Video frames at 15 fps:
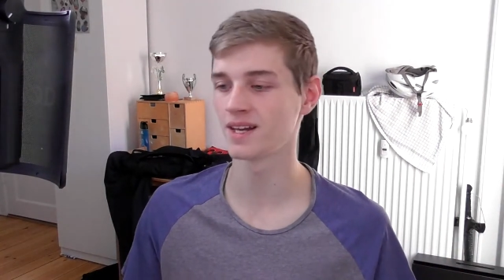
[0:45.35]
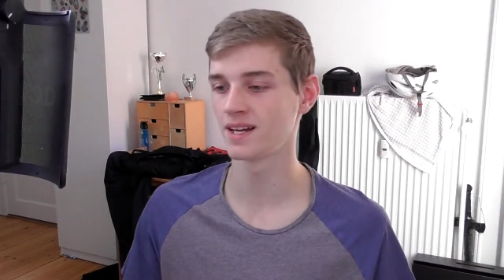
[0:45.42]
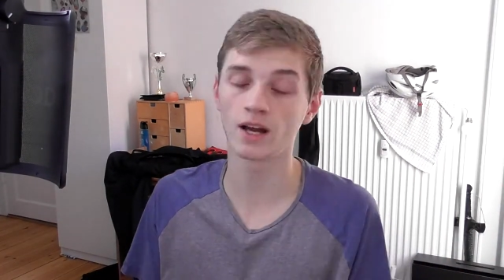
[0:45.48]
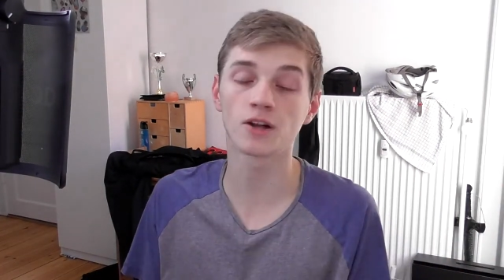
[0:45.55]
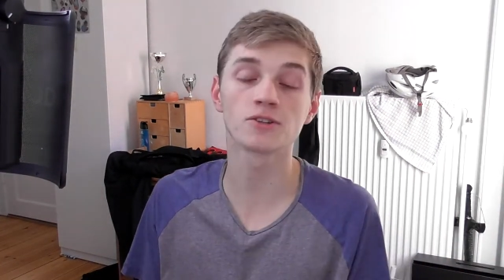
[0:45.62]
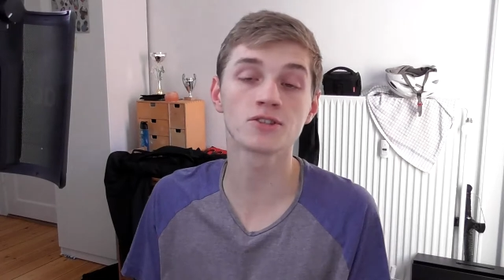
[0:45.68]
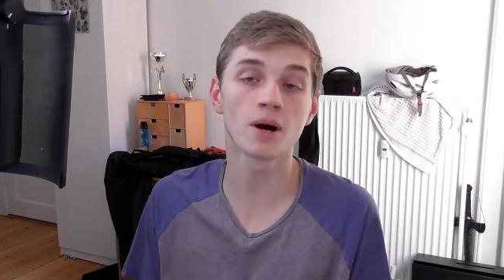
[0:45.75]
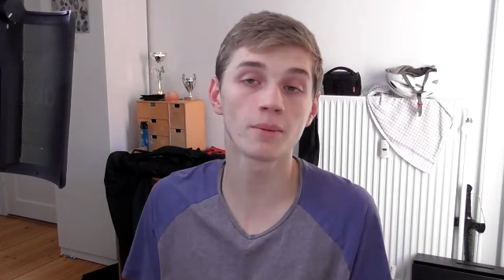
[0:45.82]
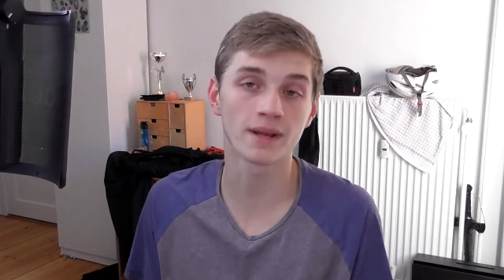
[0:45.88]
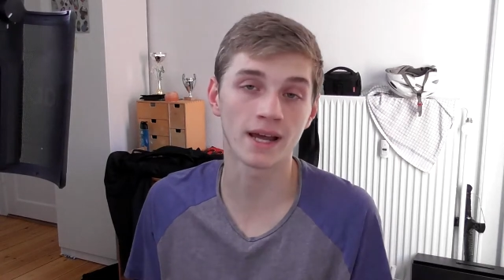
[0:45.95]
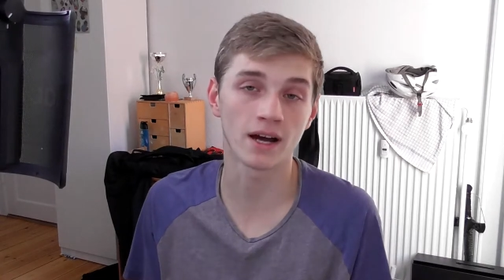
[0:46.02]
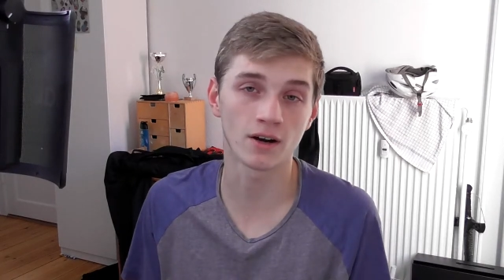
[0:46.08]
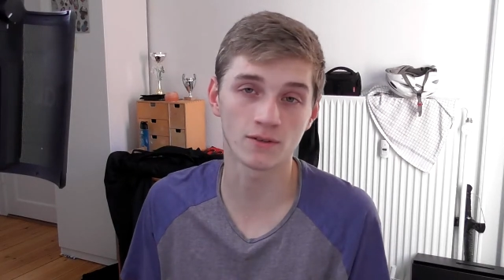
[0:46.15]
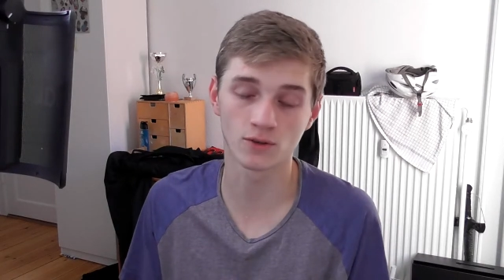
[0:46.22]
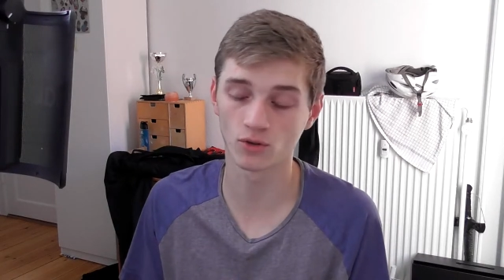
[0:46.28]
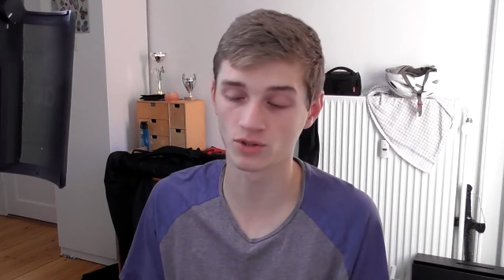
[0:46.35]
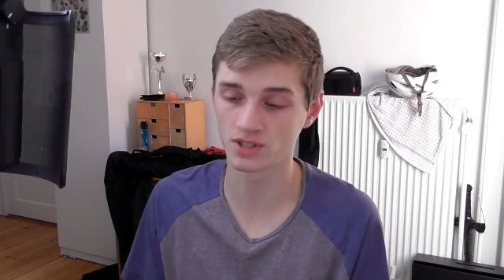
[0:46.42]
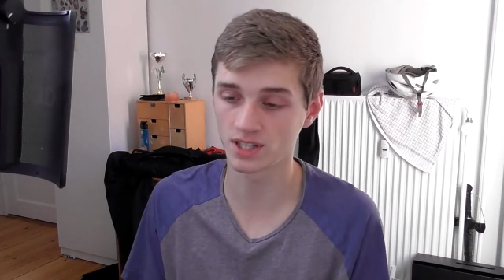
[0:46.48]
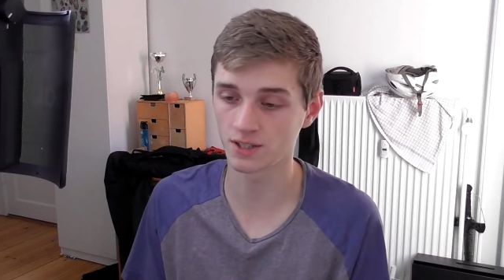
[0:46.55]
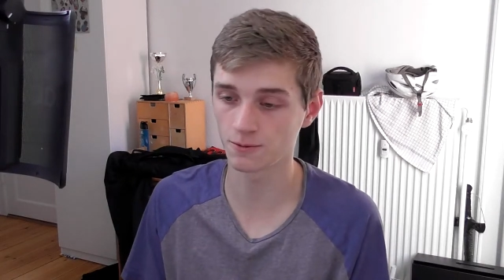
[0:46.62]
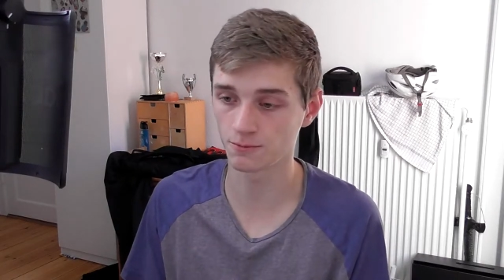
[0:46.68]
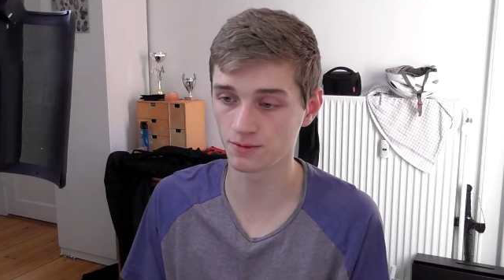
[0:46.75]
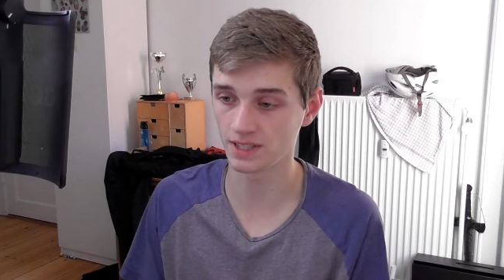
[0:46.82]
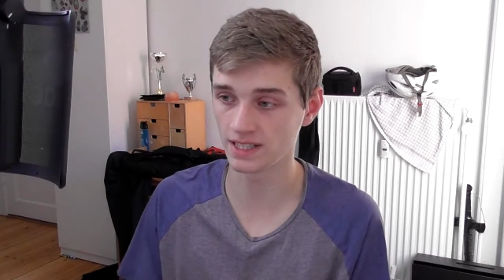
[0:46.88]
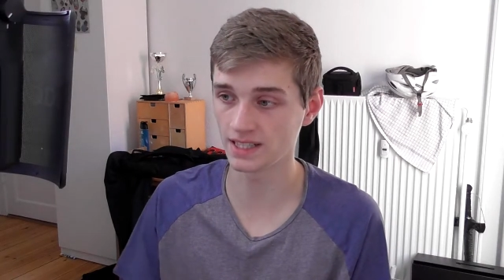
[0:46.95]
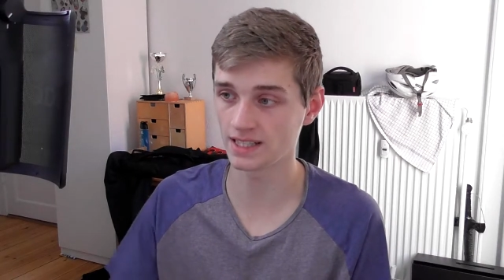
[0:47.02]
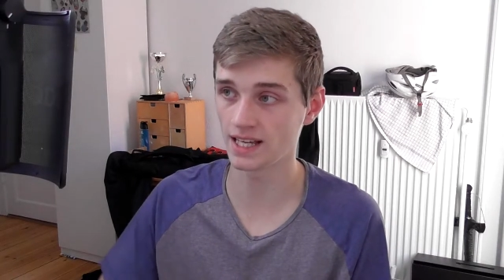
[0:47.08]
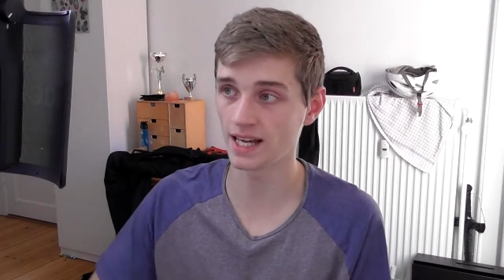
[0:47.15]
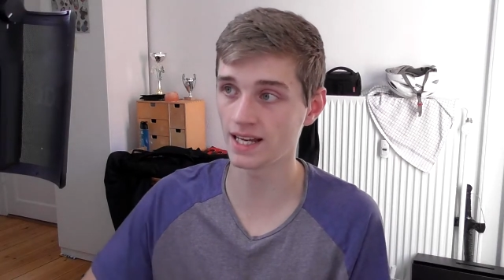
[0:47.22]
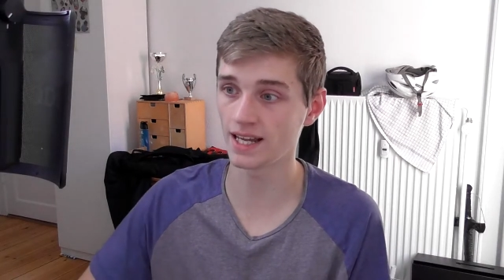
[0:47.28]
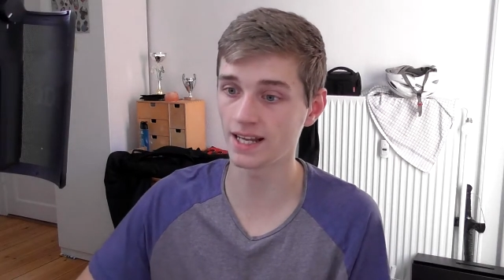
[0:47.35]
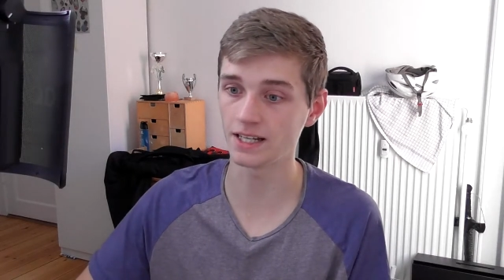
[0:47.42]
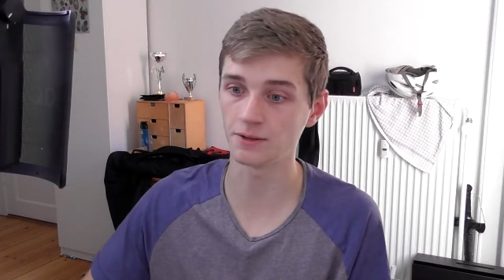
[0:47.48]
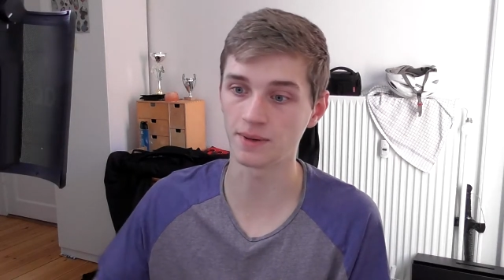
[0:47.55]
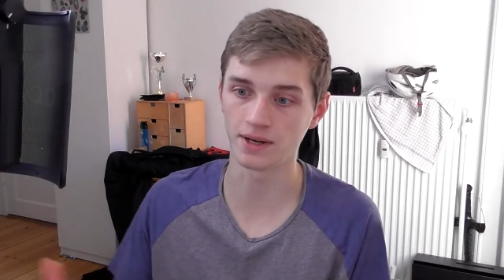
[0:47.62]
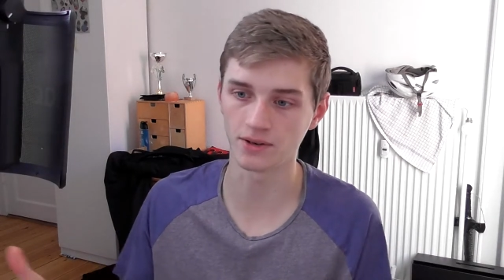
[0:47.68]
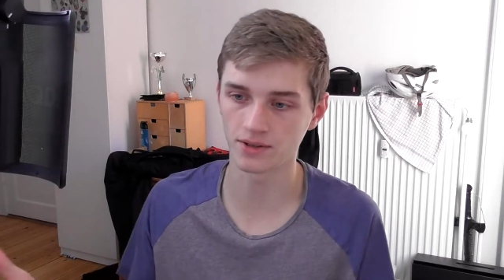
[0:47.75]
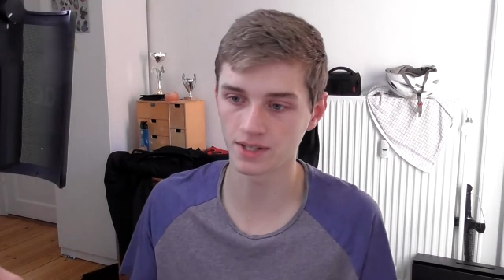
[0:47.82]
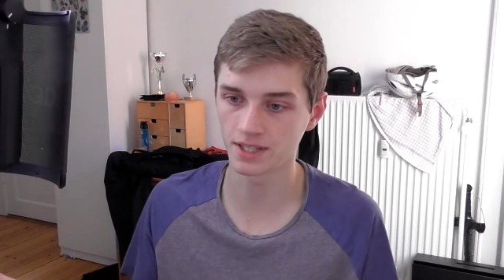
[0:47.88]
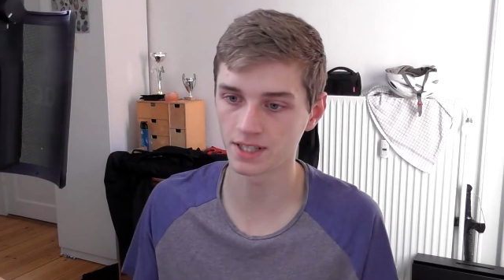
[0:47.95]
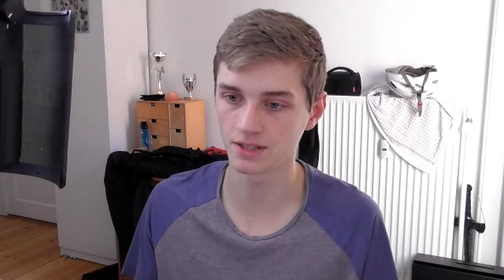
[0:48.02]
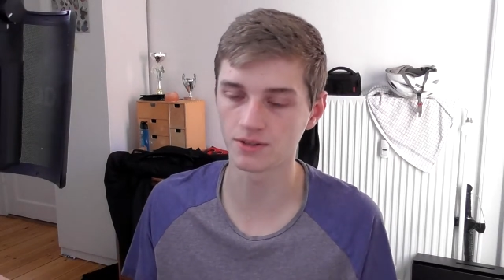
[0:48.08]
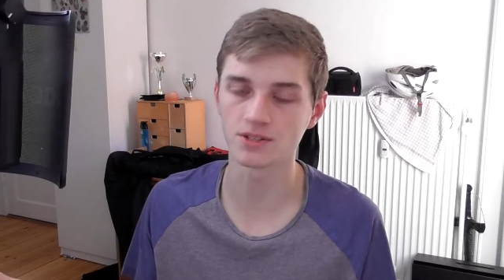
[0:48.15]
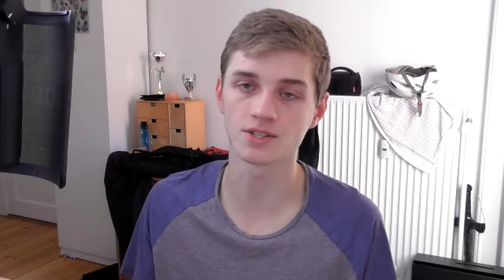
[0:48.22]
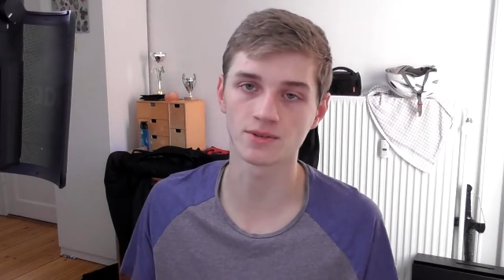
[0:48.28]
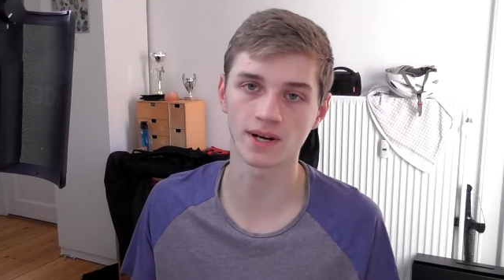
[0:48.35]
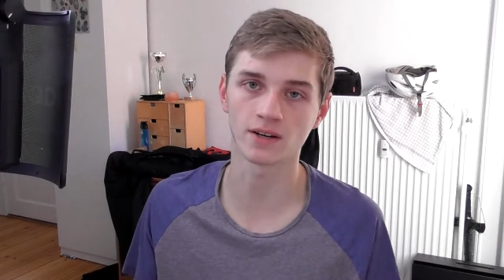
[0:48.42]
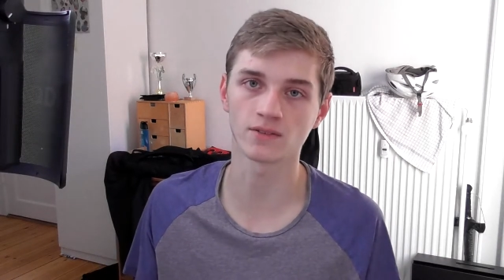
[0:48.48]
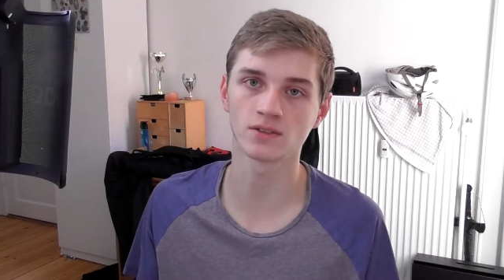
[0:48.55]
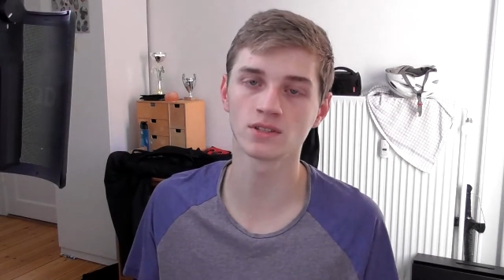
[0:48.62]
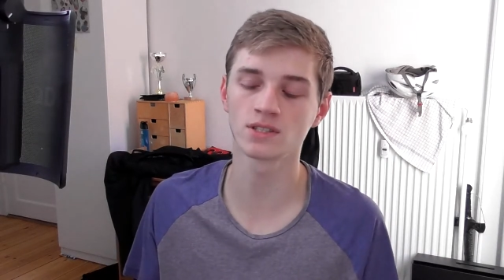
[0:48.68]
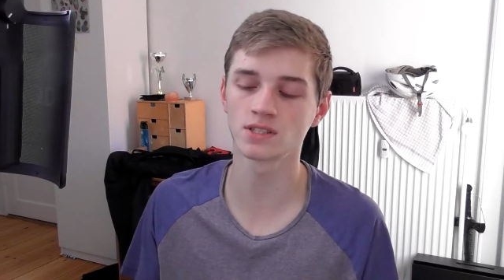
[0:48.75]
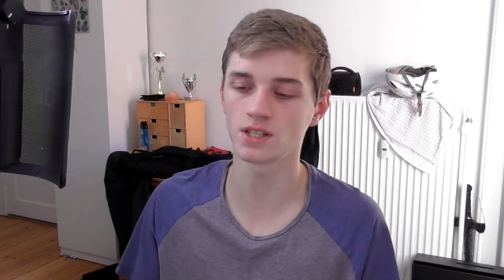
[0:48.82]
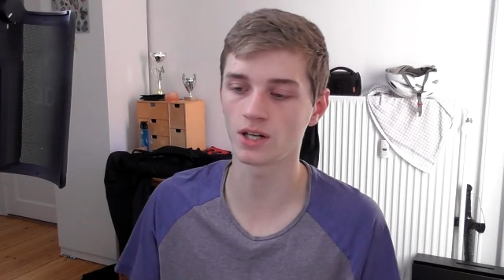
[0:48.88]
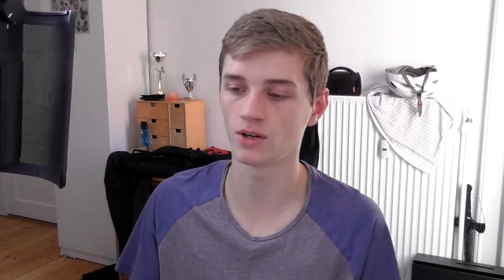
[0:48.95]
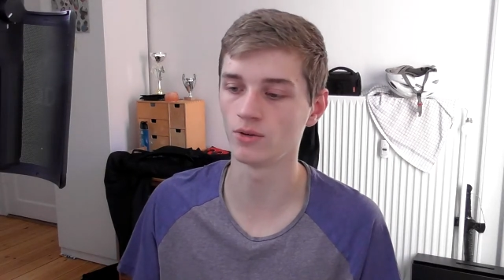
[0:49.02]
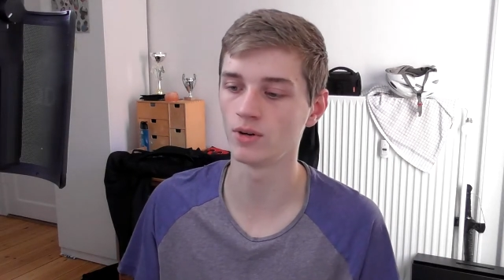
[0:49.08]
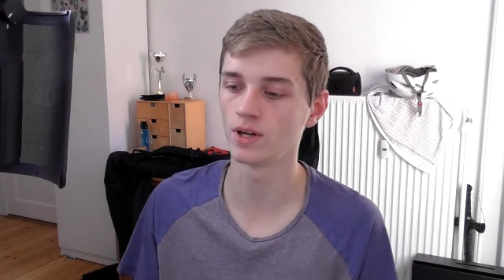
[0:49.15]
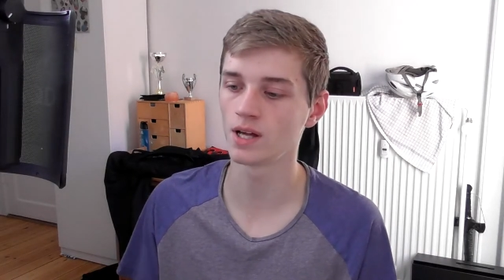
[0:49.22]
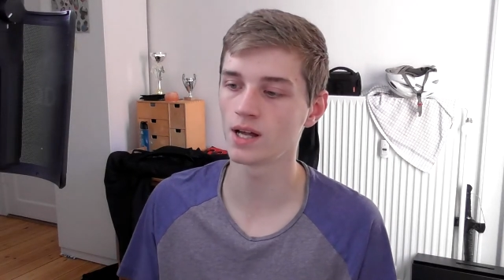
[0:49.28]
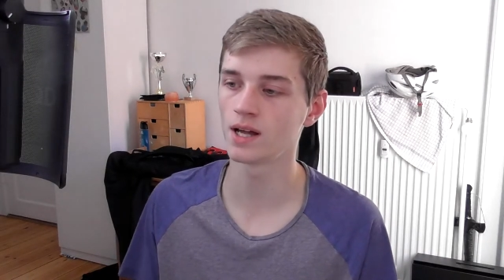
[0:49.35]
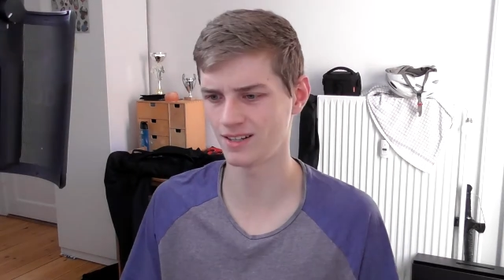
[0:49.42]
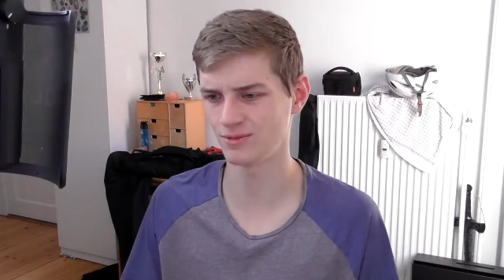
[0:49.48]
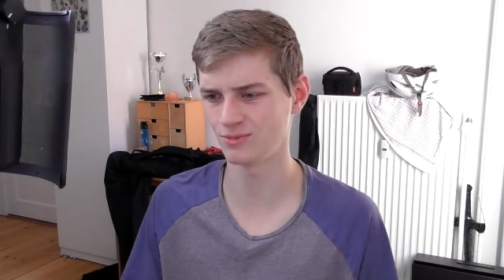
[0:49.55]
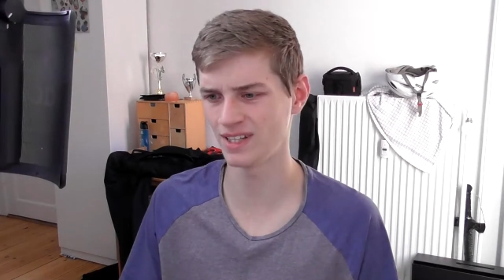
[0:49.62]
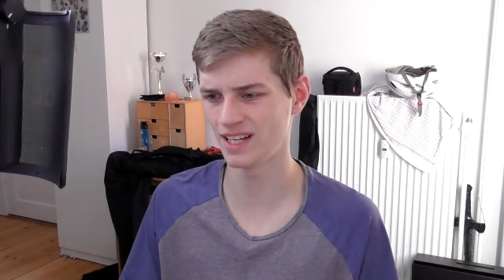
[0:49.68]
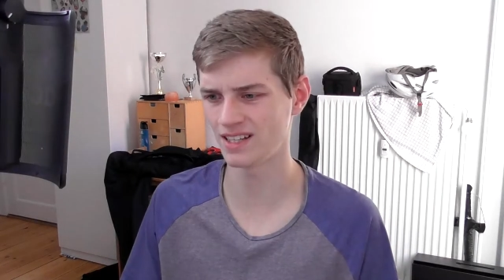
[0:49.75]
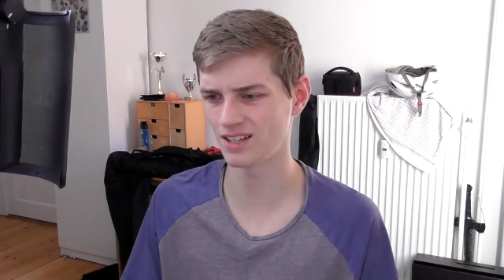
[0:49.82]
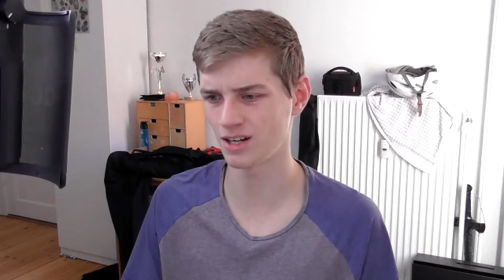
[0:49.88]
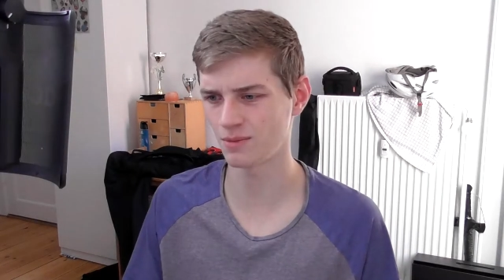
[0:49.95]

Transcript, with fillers: And on top of that, of course, didn't really get anywhere in Division Rivals, so uh, we ended